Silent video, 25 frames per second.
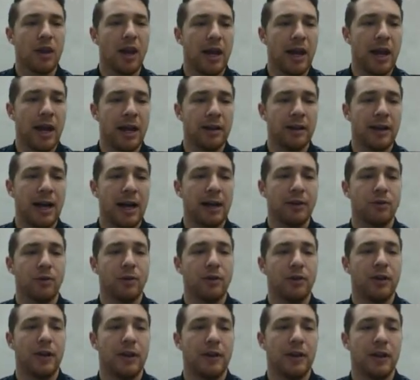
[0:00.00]
And last we
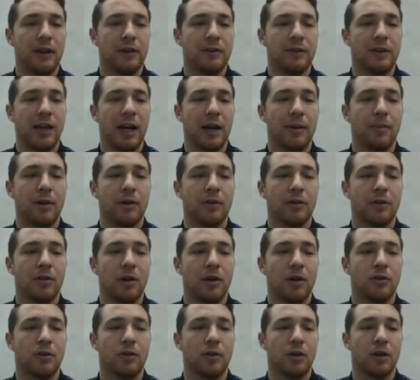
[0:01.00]
see that these segments are
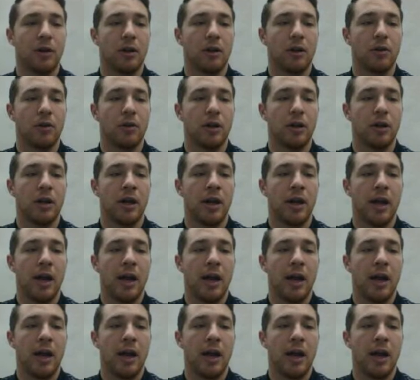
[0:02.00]
also congruent.